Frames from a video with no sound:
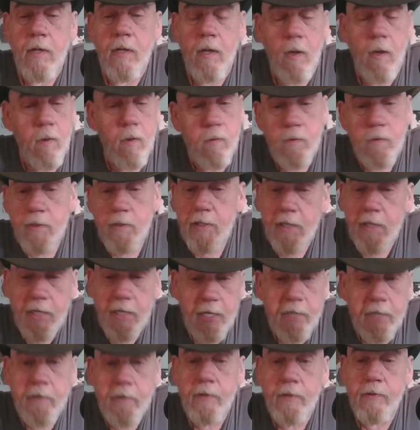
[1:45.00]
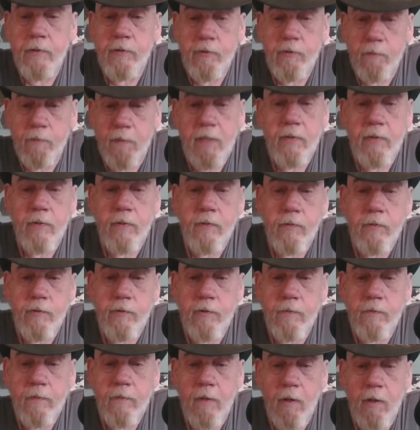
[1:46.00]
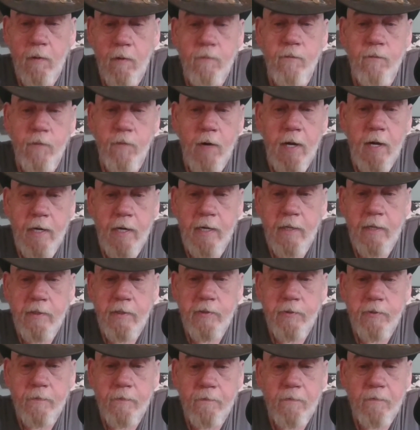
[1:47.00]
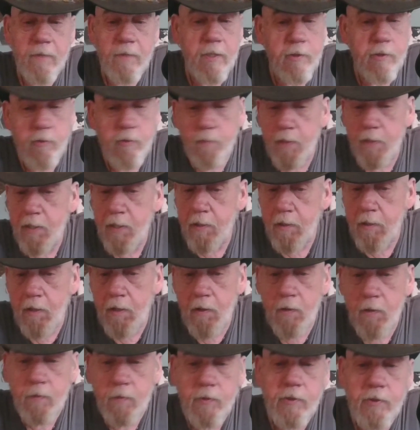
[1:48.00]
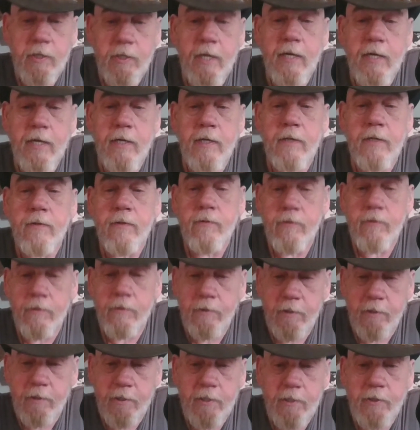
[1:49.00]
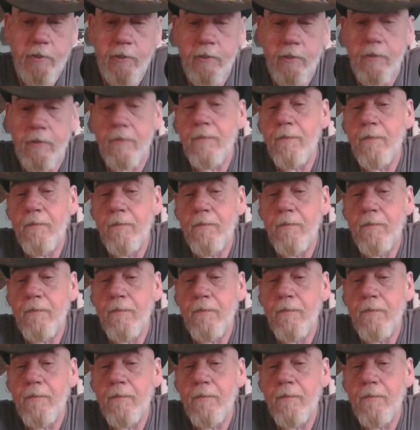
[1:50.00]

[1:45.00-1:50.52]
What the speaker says: only hears bills on Fridays. It's been a long standing tradition